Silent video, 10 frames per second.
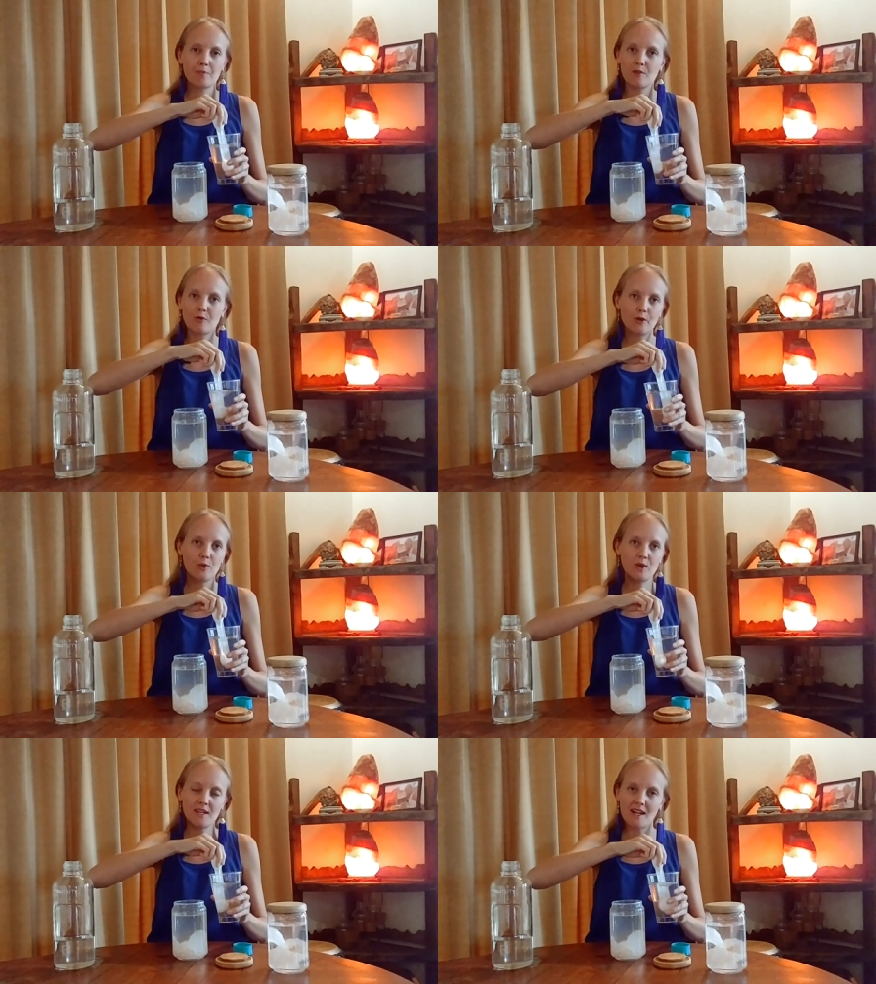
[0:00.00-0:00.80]
Before
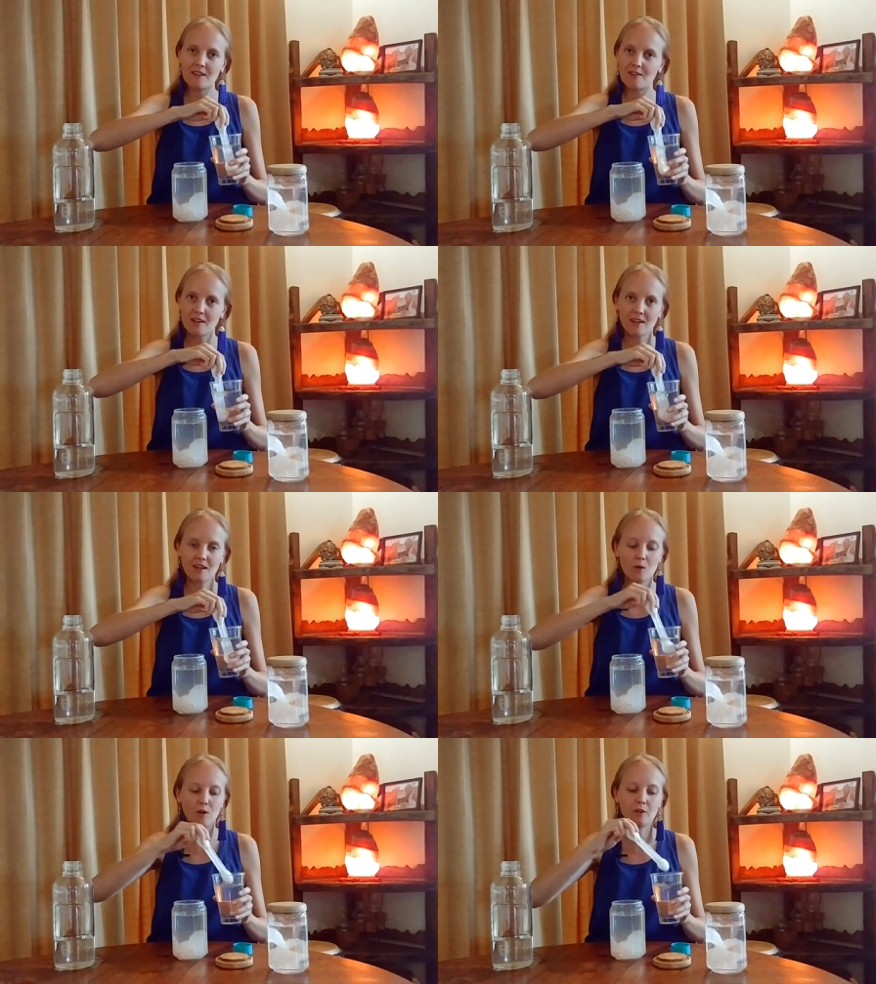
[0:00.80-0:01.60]
you eat
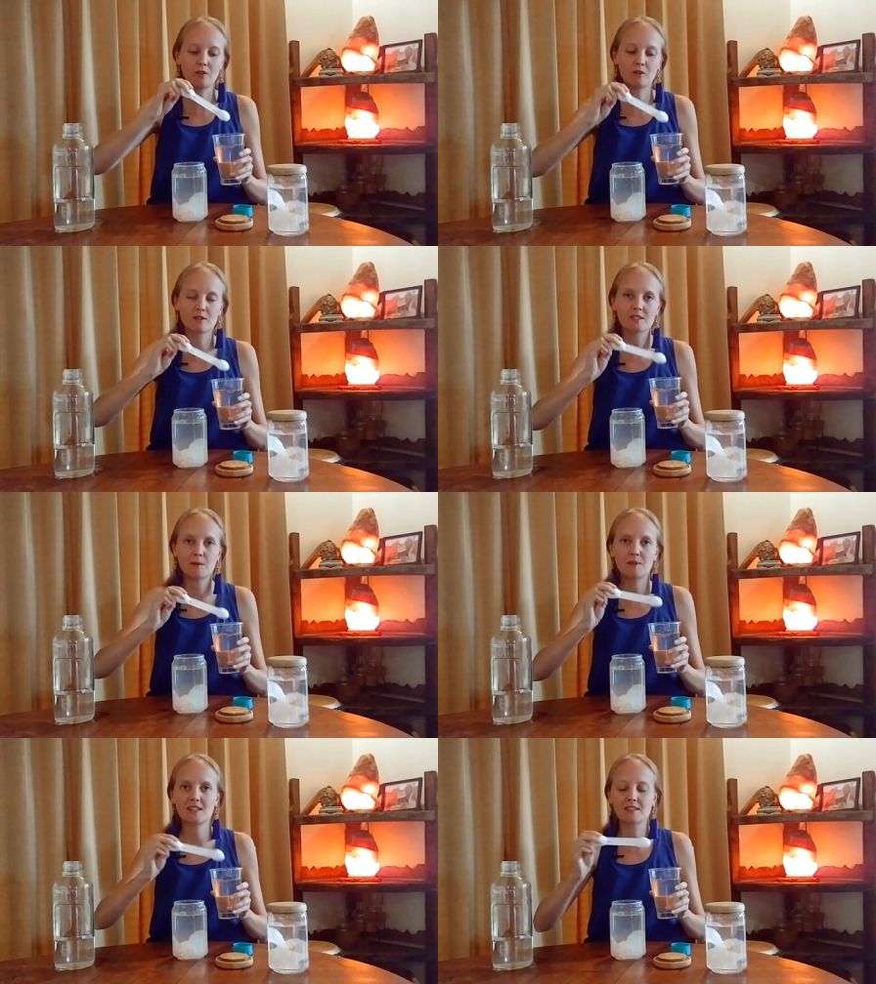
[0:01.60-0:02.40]
anything, while your
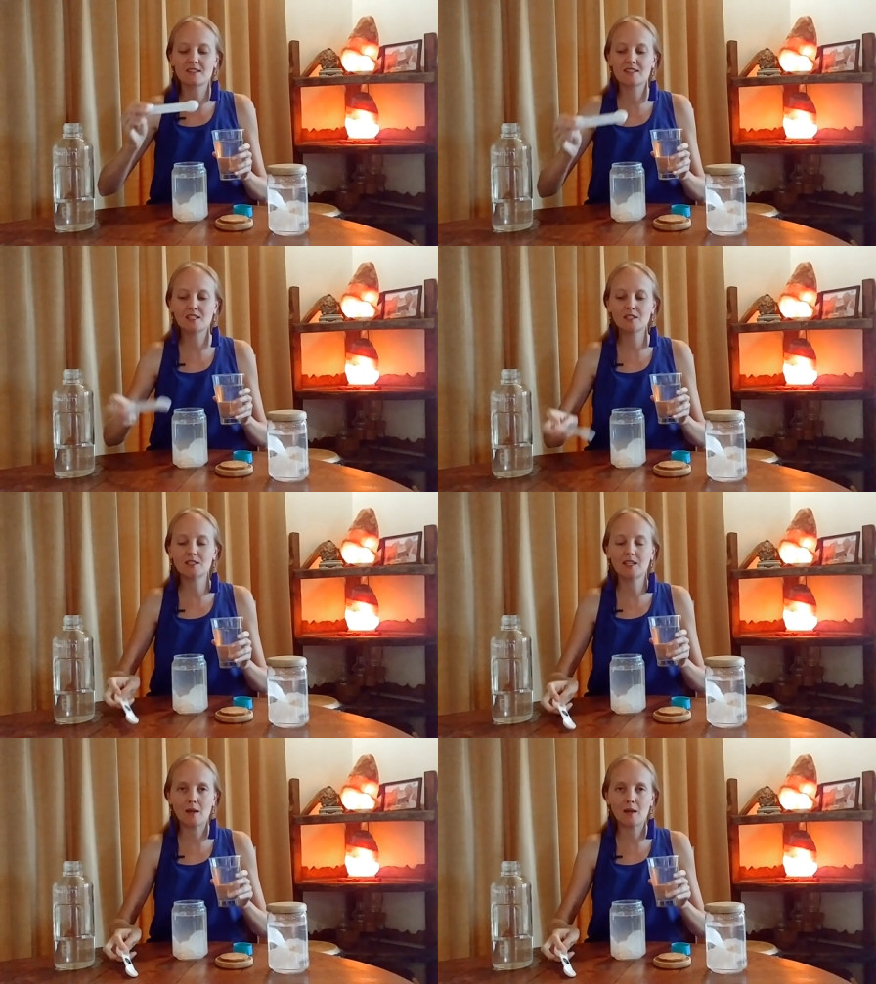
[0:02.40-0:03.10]
stomach is still